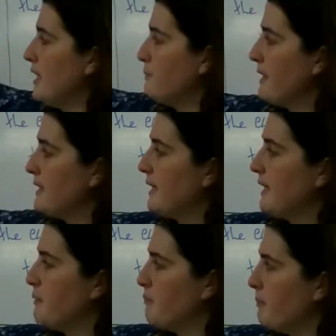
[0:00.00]
is
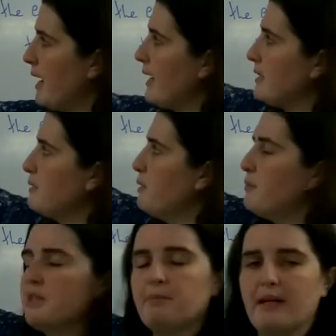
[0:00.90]
basically the
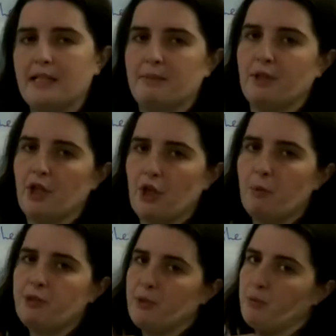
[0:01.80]
maximum displacement an
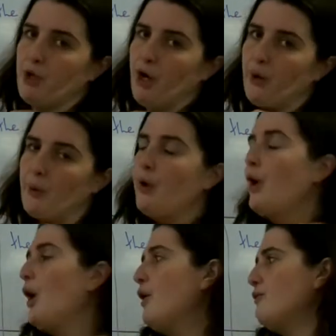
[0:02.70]
object will go
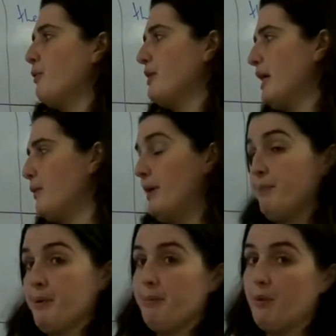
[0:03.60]
from the
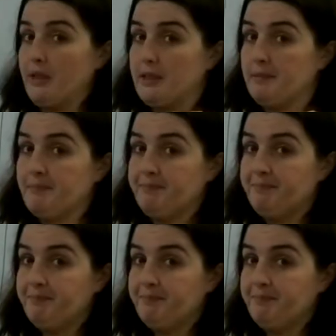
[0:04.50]
equilibrium point.